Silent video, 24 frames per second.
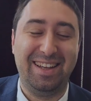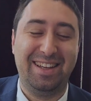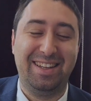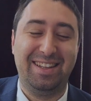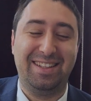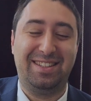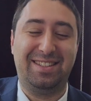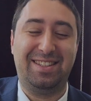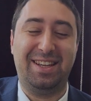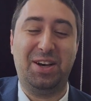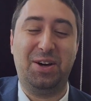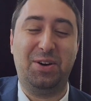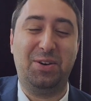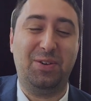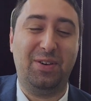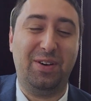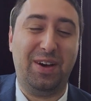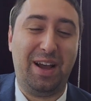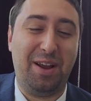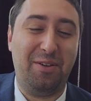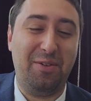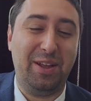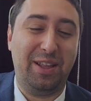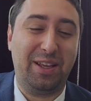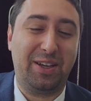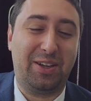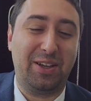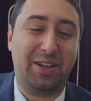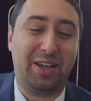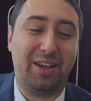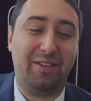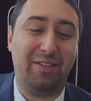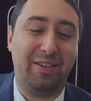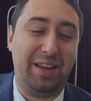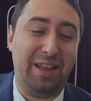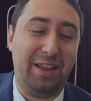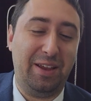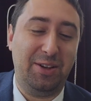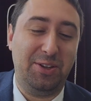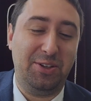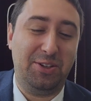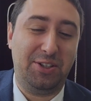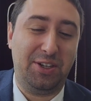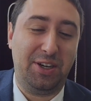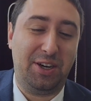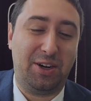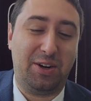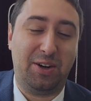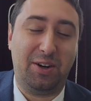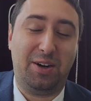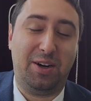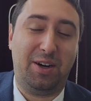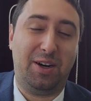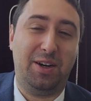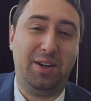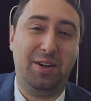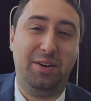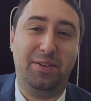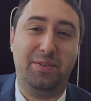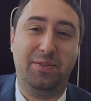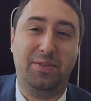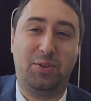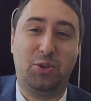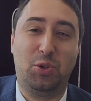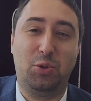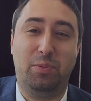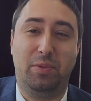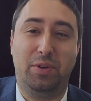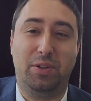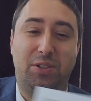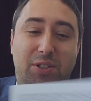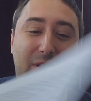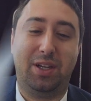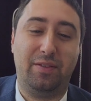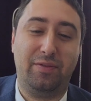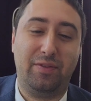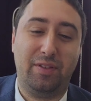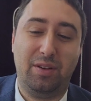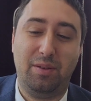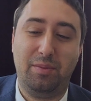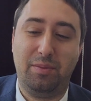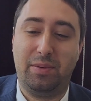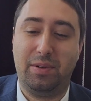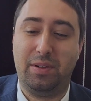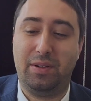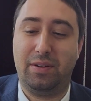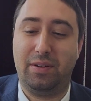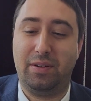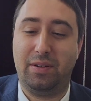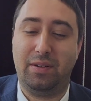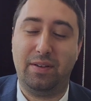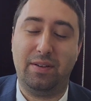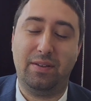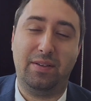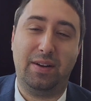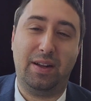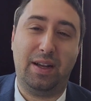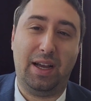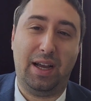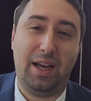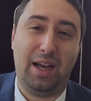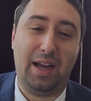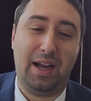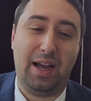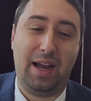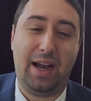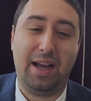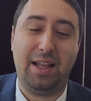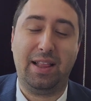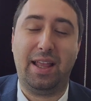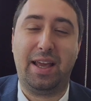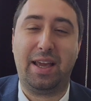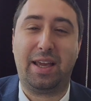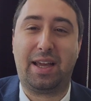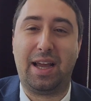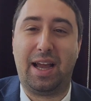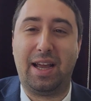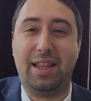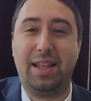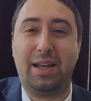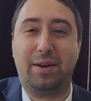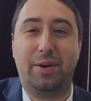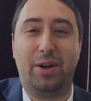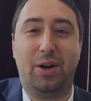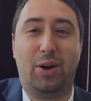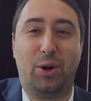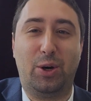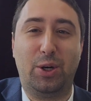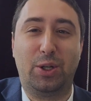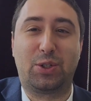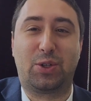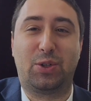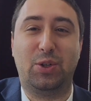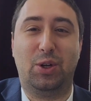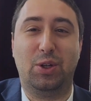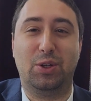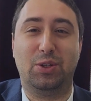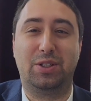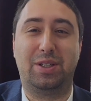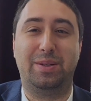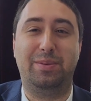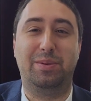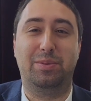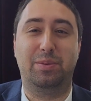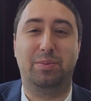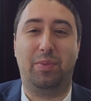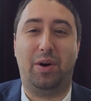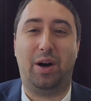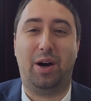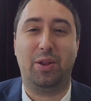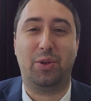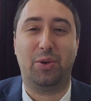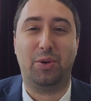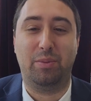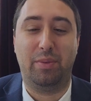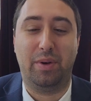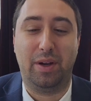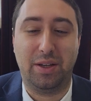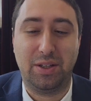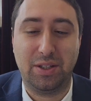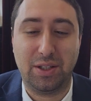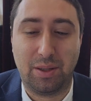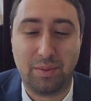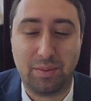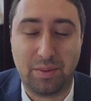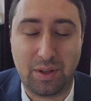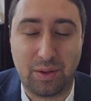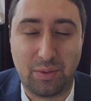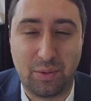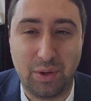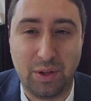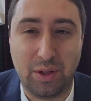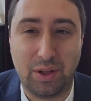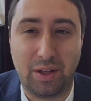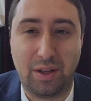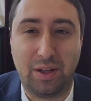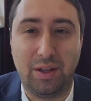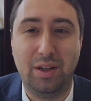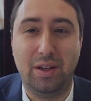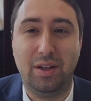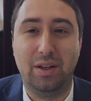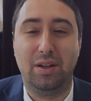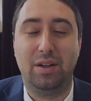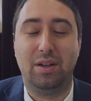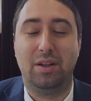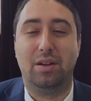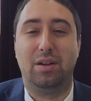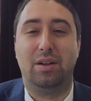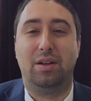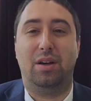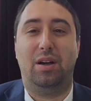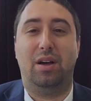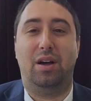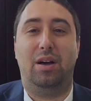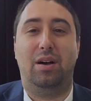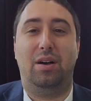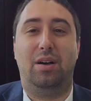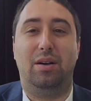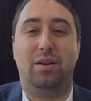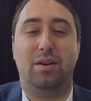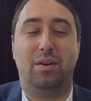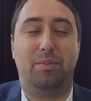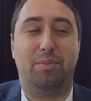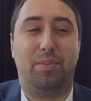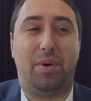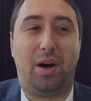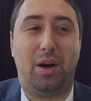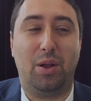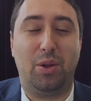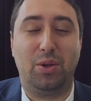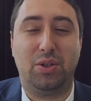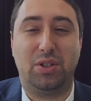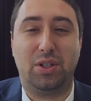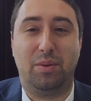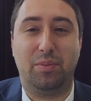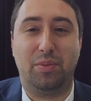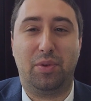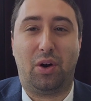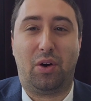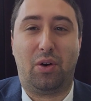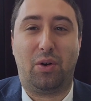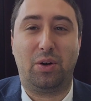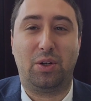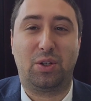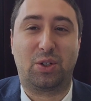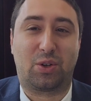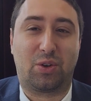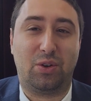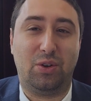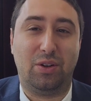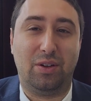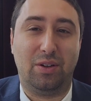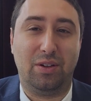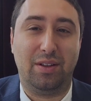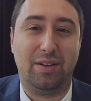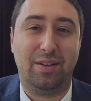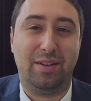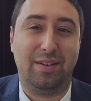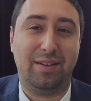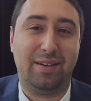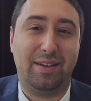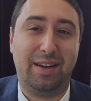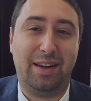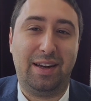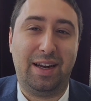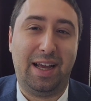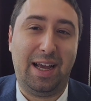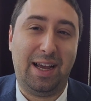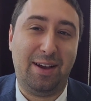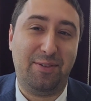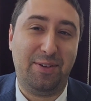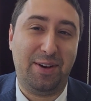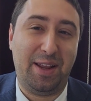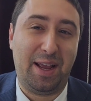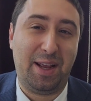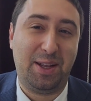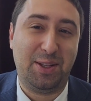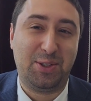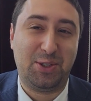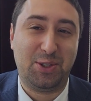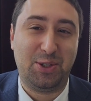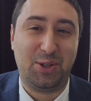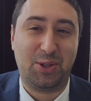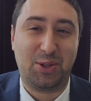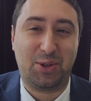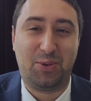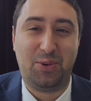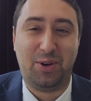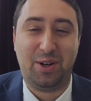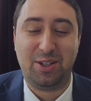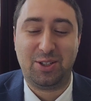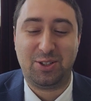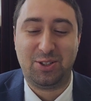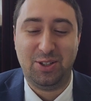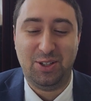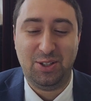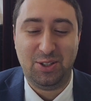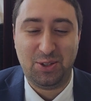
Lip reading: So I really could give it Ian shir on Tuma Safa, but I like when Art Scroll seems bothered by something really bothersome to Art Scroll, and I haven't answered the question.